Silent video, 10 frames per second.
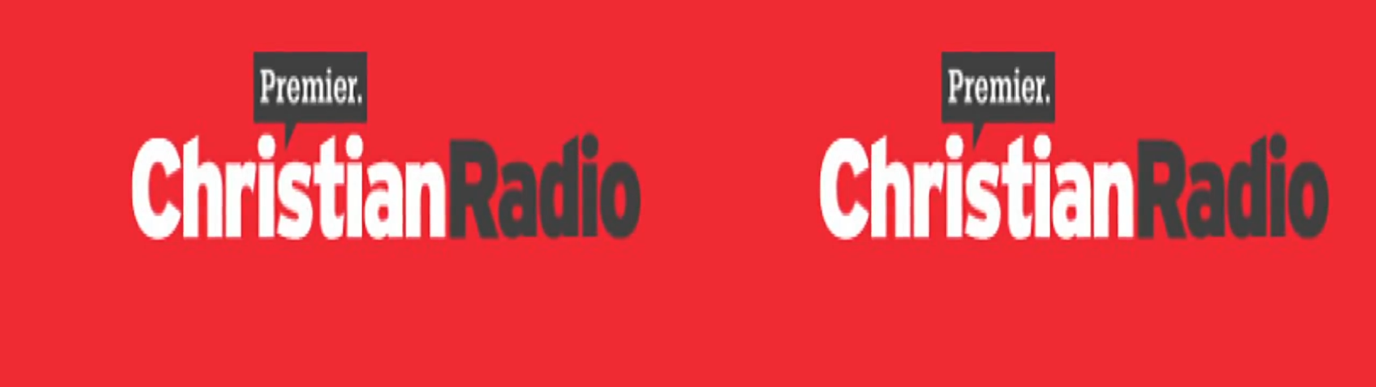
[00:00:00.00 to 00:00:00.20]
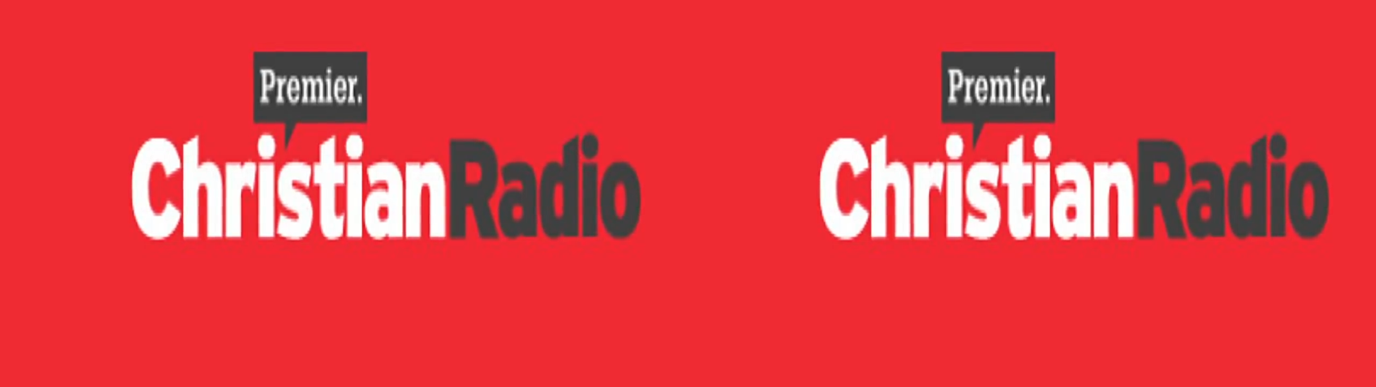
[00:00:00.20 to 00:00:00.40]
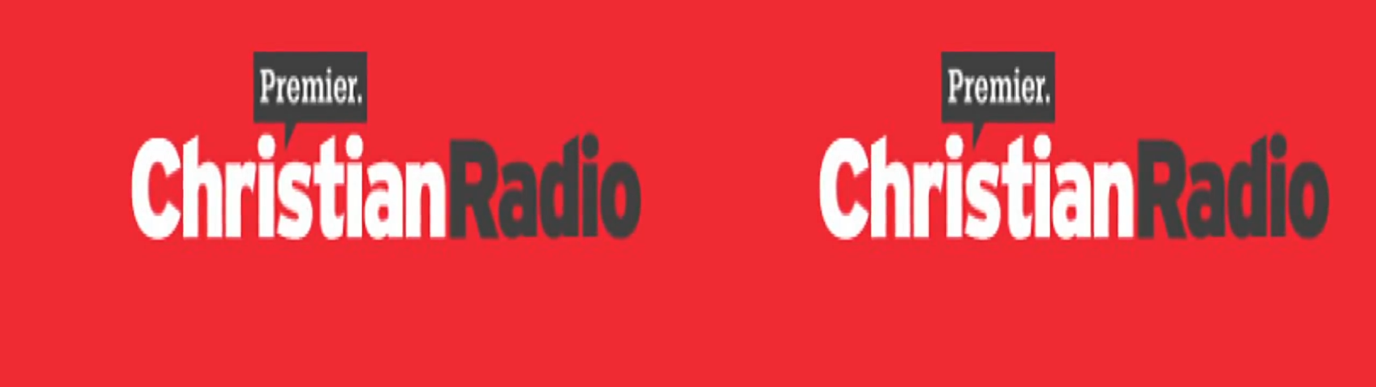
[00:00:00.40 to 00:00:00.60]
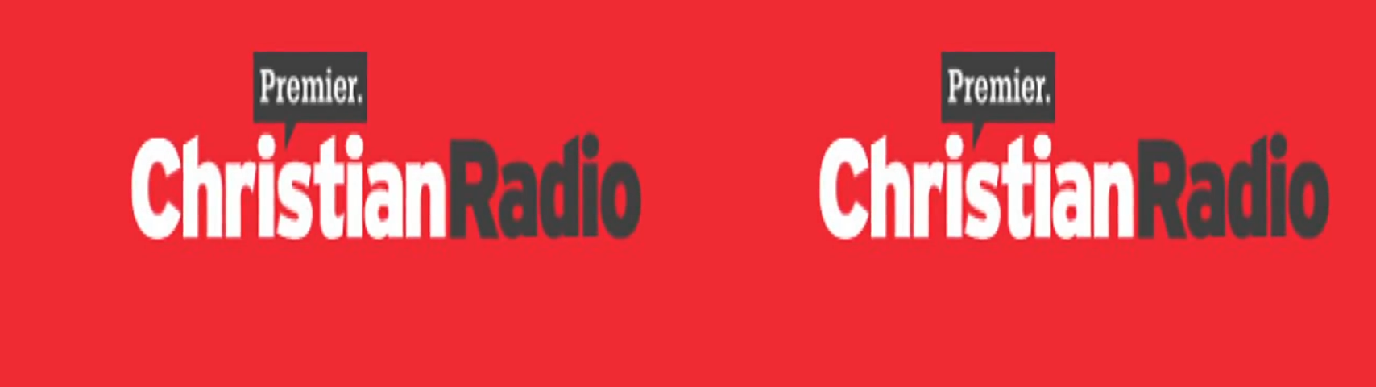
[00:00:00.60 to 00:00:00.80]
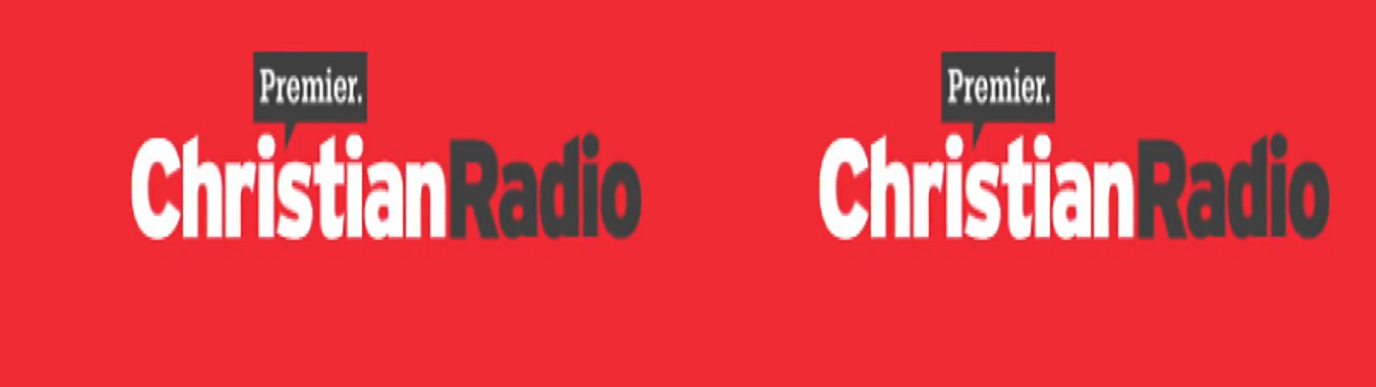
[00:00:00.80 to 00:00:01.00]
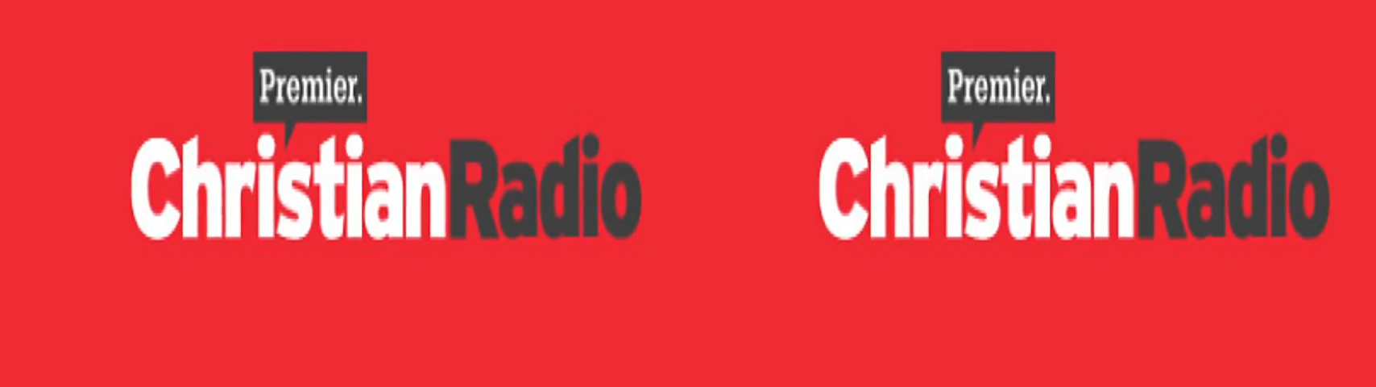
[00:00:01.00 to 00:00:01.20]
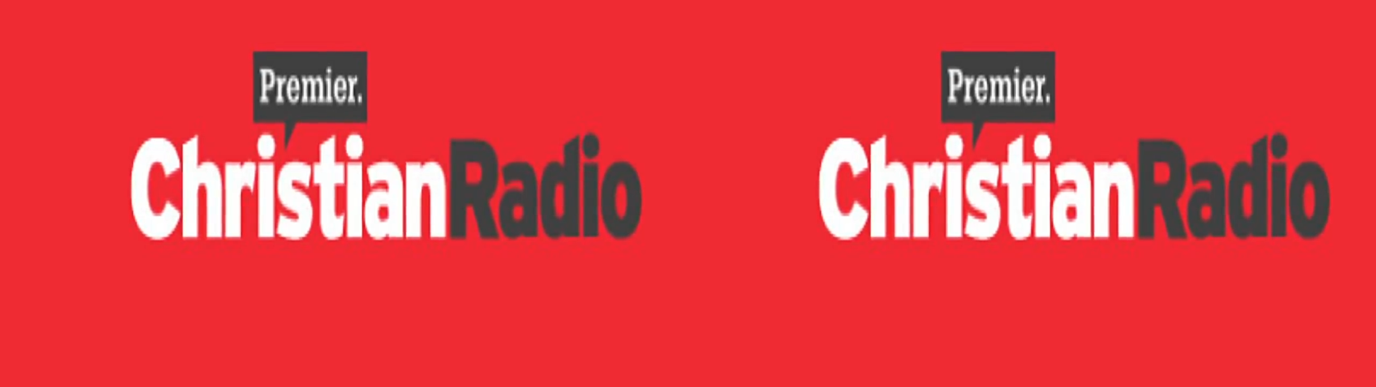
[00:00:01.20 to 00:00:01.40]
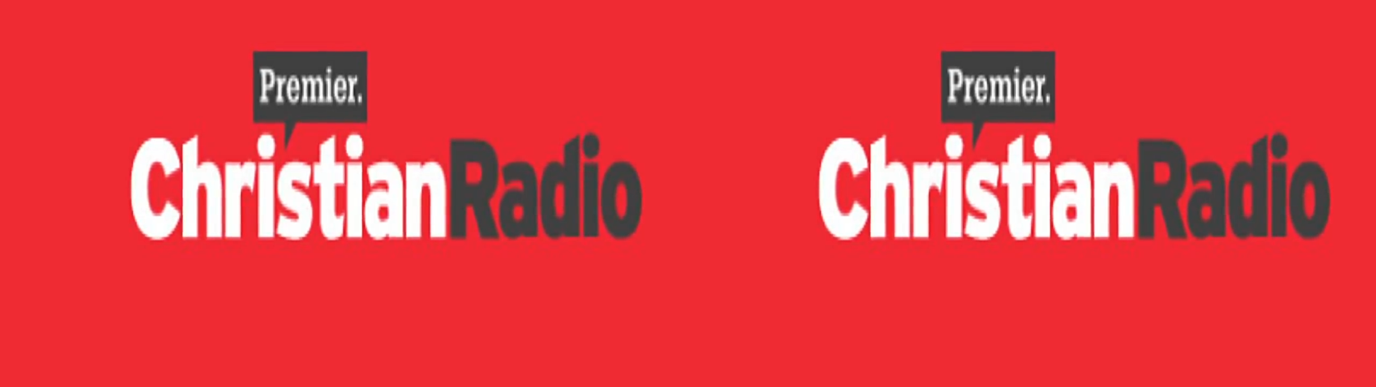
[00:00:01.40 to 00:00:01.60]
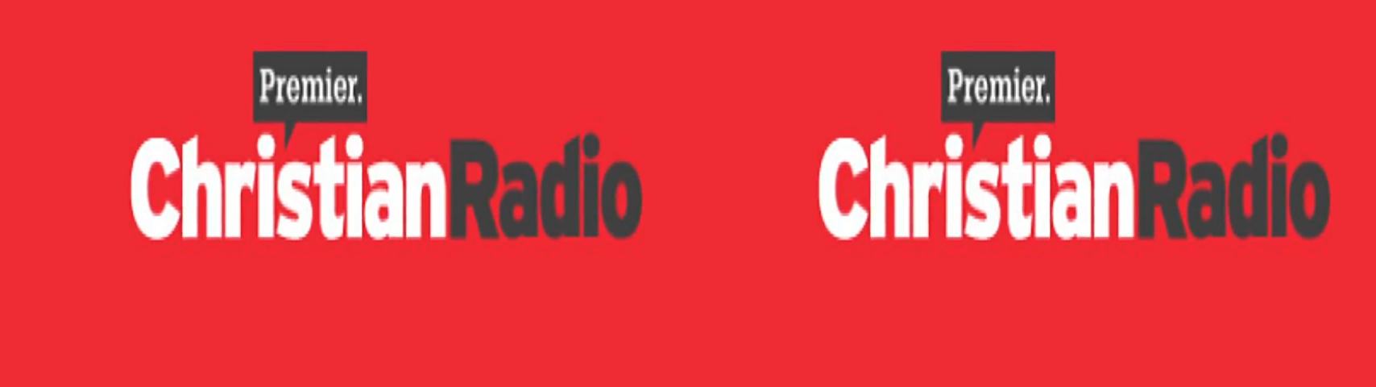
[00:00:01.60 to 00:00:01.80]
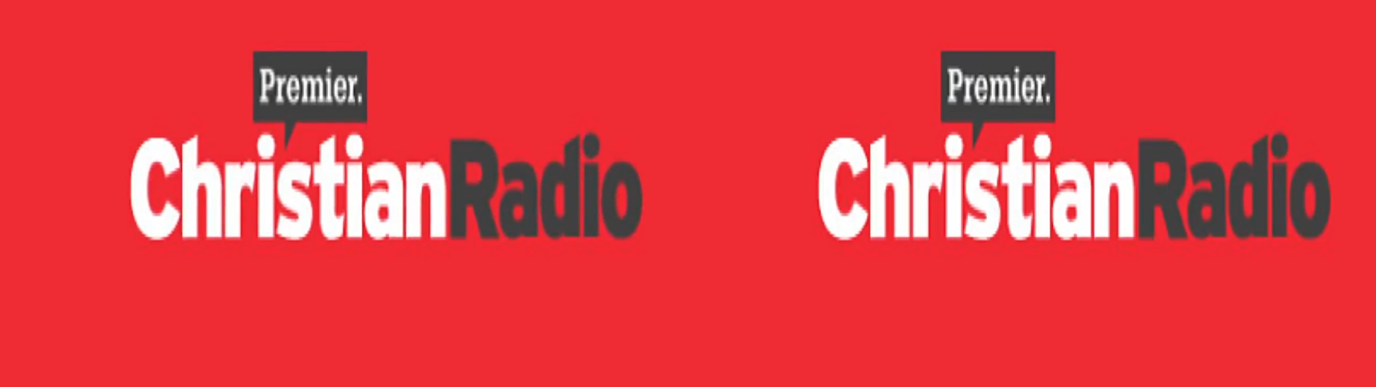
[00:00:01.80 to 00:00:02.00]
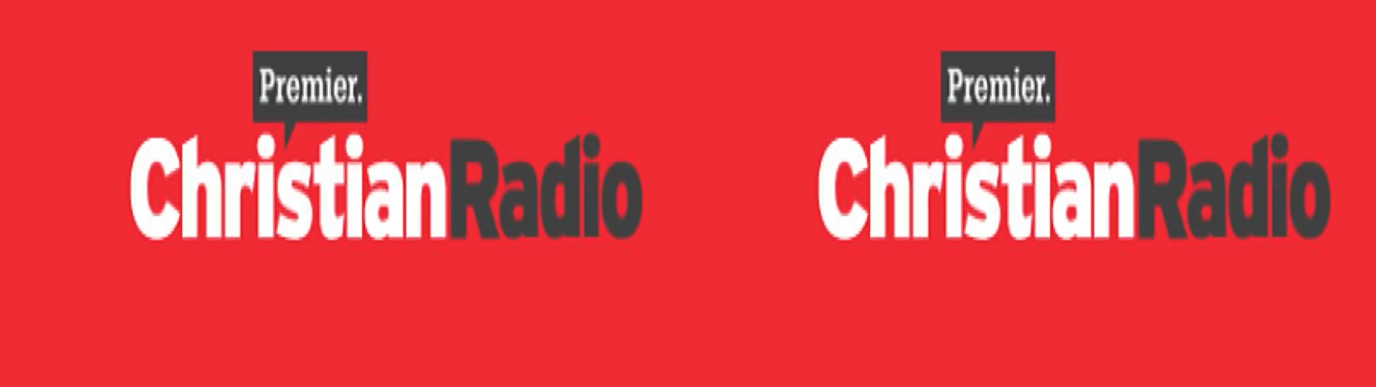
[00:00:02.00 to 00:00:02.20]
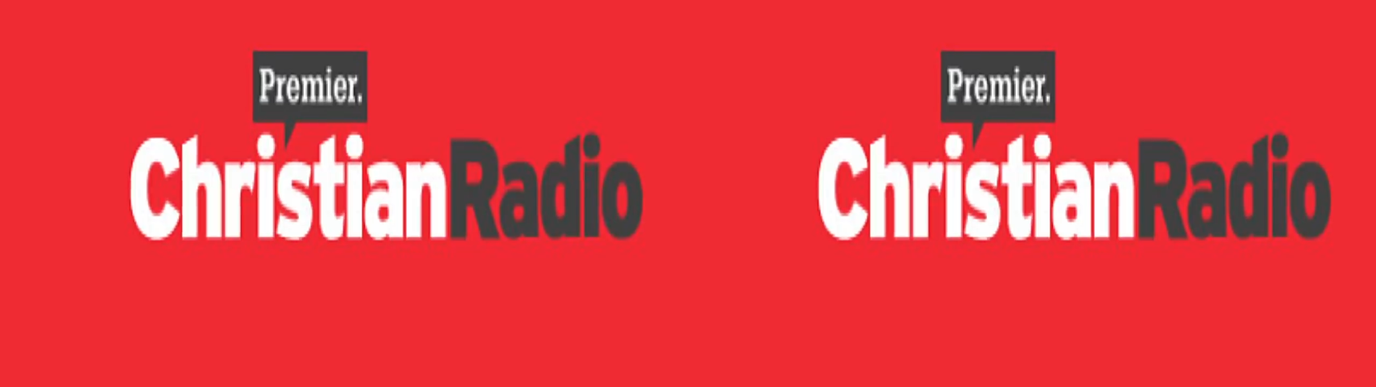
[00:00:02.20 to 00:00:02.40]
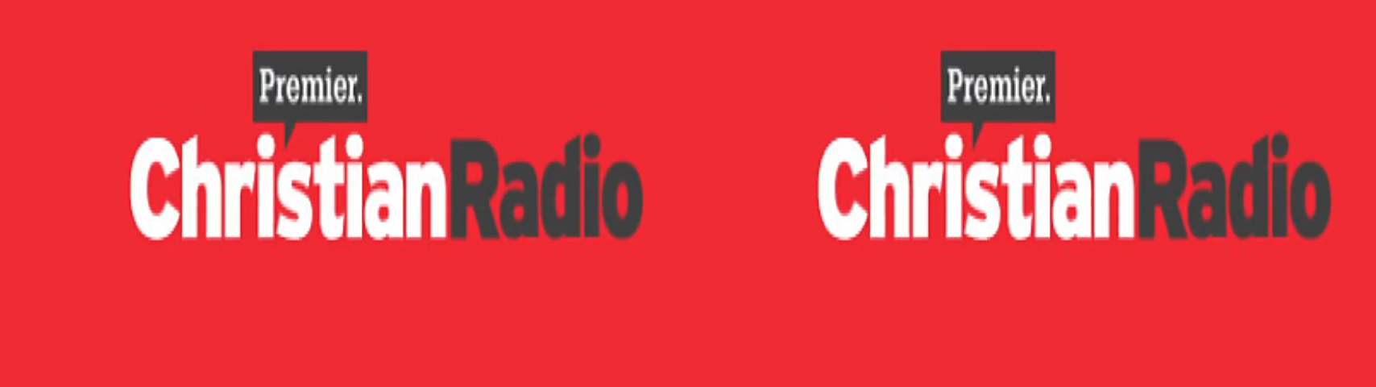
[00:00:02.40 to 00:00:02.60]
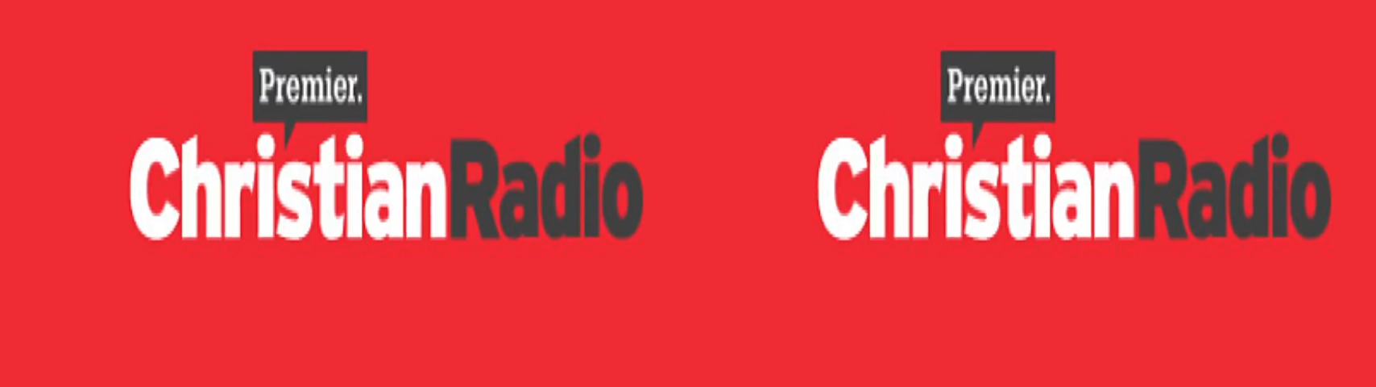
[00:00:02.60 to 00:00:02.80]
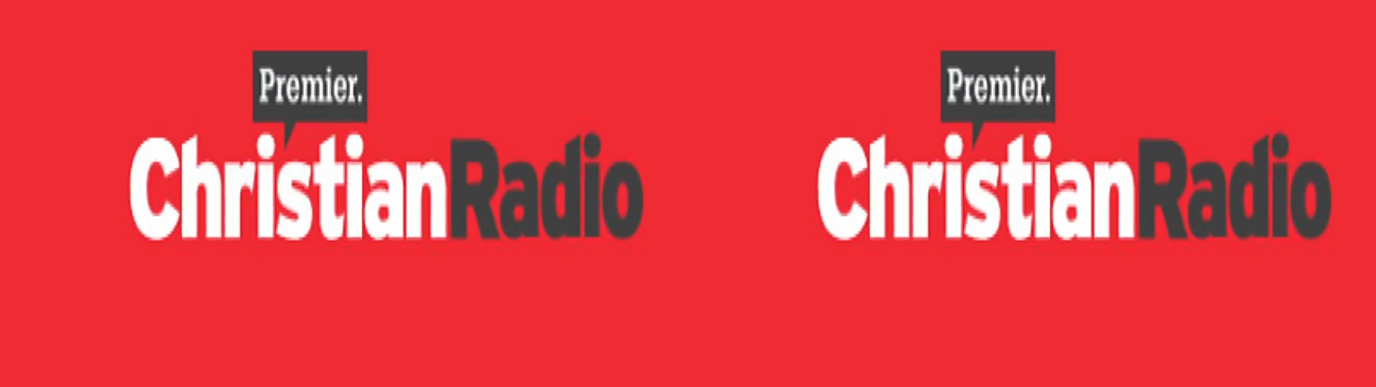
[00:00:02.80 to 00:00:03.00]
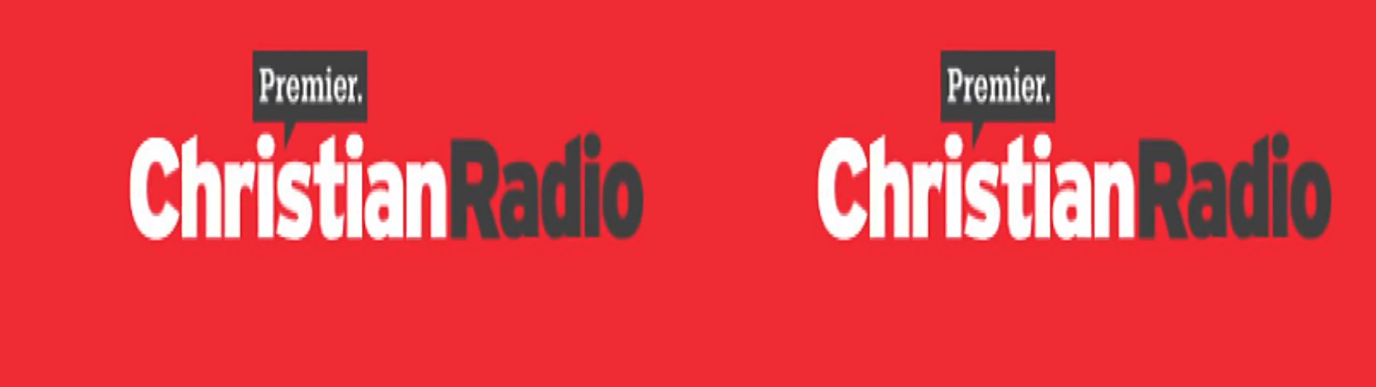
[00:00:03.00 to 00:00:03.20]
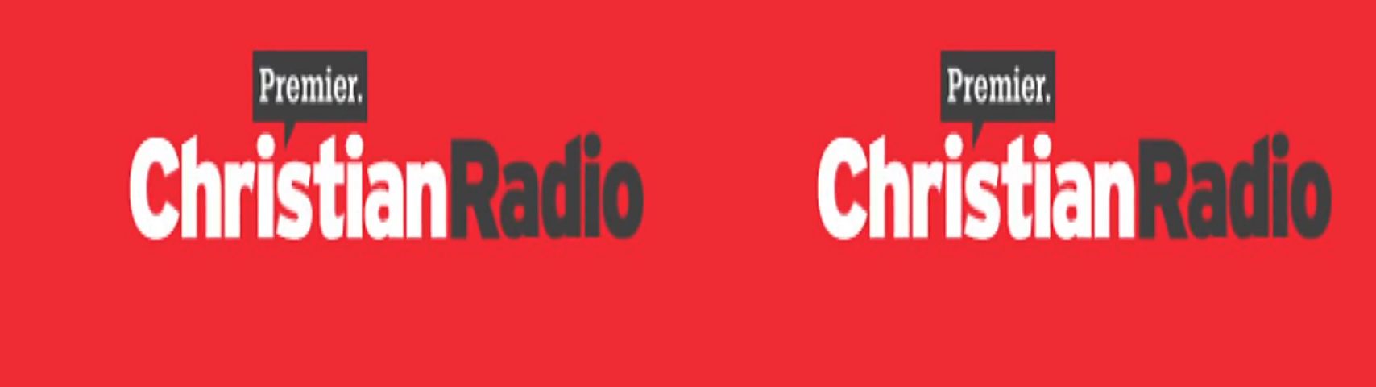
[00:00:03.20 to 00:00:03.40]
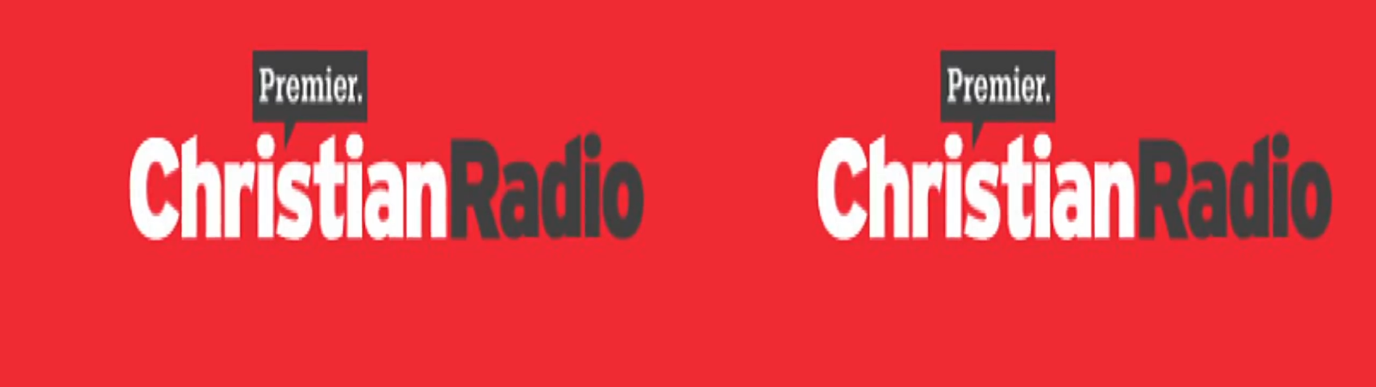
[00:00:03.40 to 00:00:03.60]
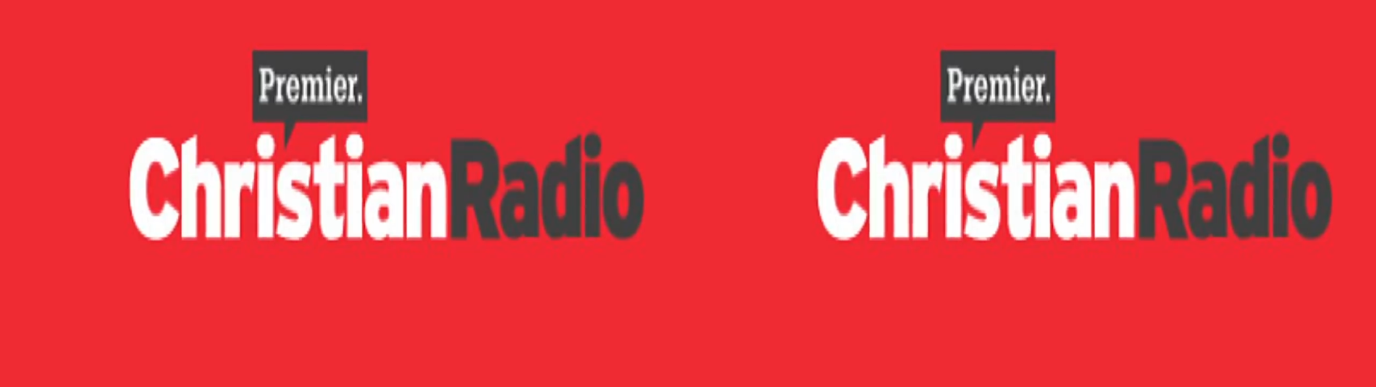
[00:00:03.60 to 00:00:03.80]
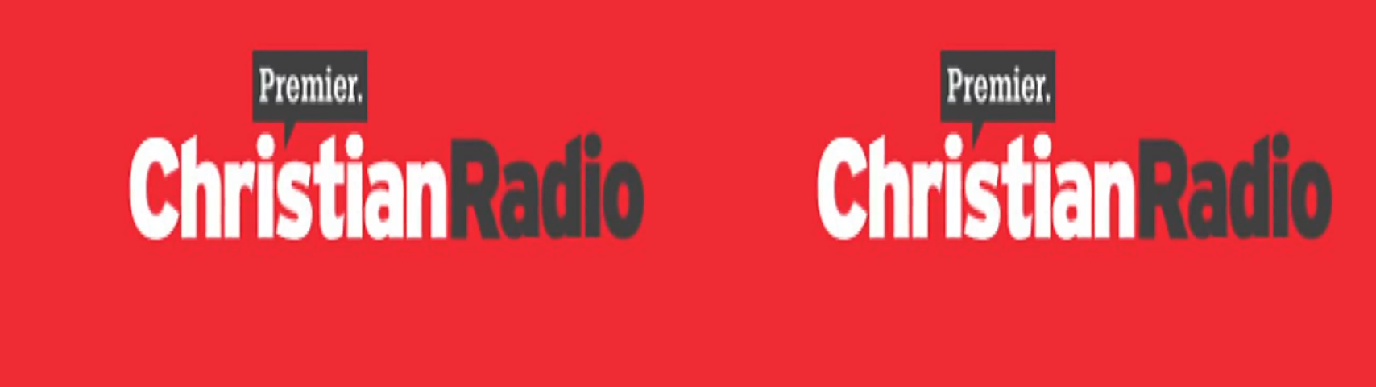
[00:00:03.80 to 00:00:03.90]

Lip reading: [unreadable: no face in view]